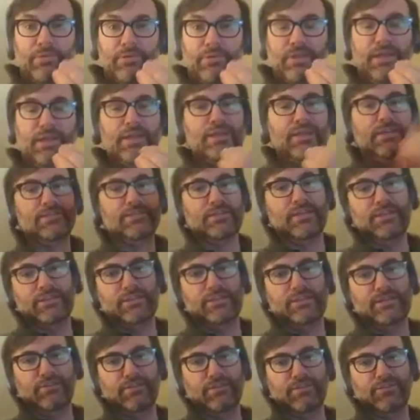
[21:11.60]
is the
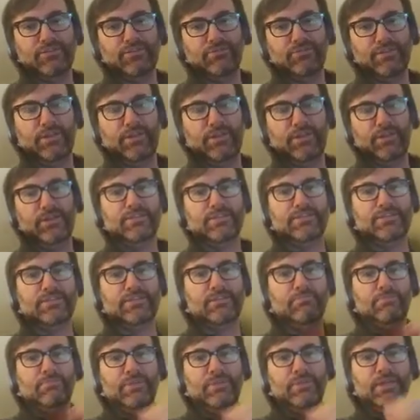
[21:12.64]
territory. It's
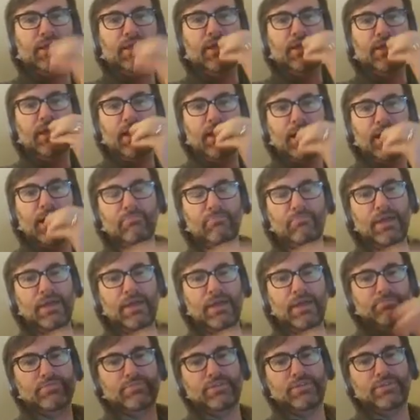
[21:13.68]
simply a map
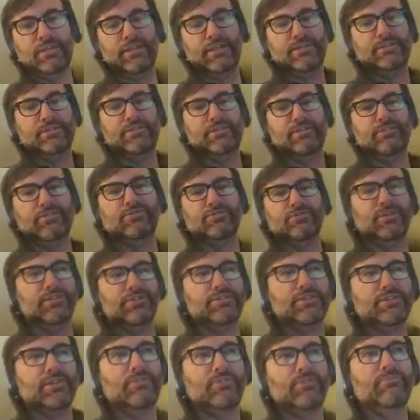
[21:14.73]
to that territory. And
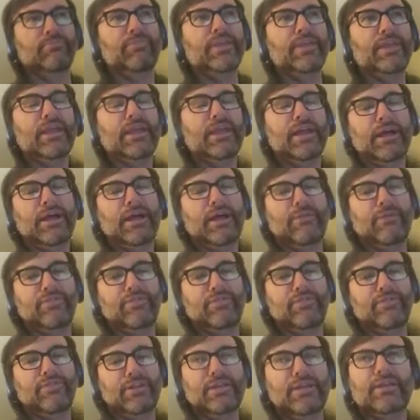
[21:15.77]
so I'm
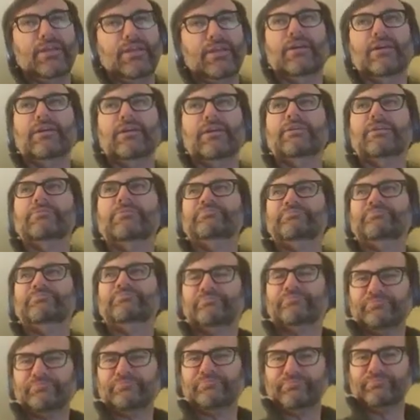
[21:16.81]
feeling I'm
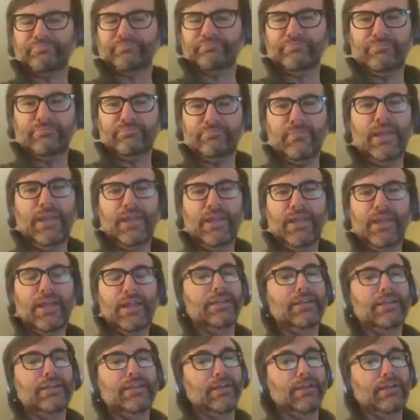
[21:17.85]

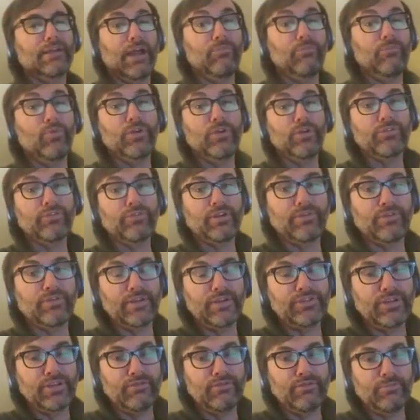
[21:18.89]
wondering if I should
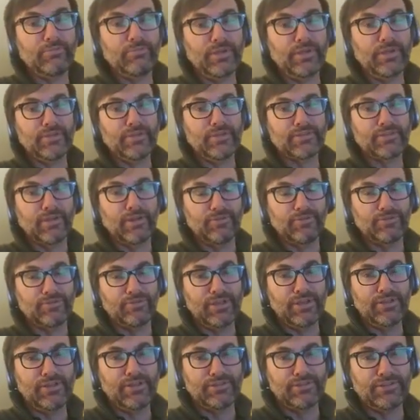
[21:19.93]
even be in this
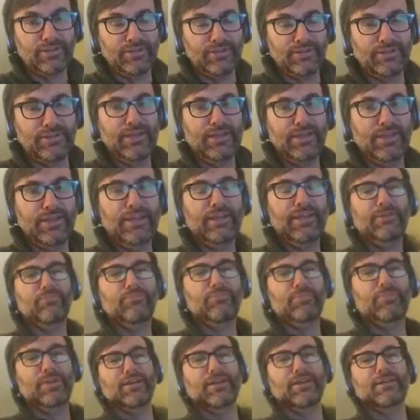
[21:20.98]
conversation
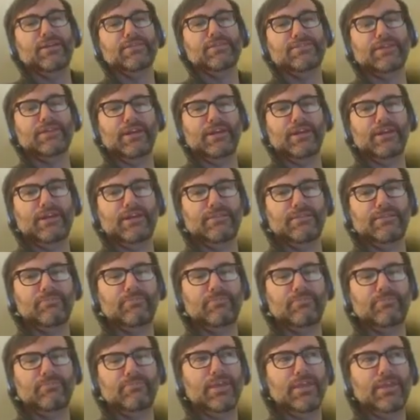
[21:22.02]
because
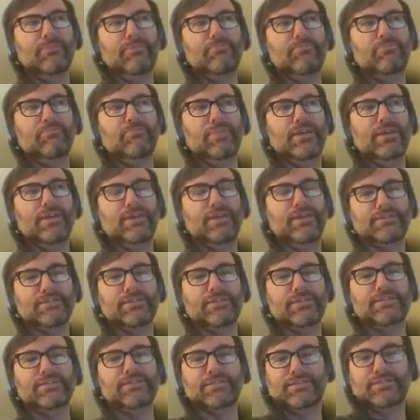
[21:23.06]
because
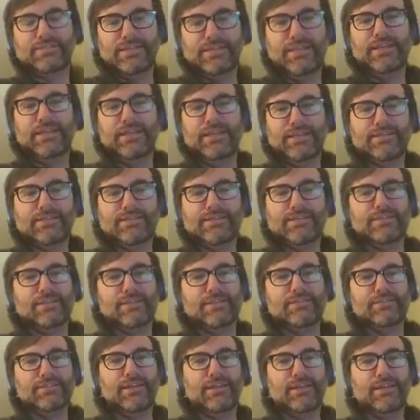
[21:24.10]
it's as I
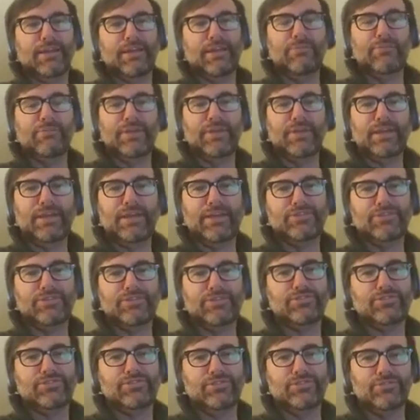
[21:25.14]
say, I'm being asked
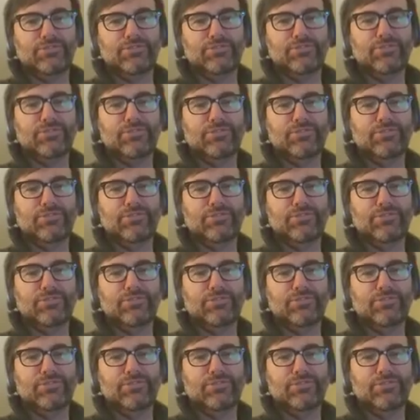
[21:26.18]
to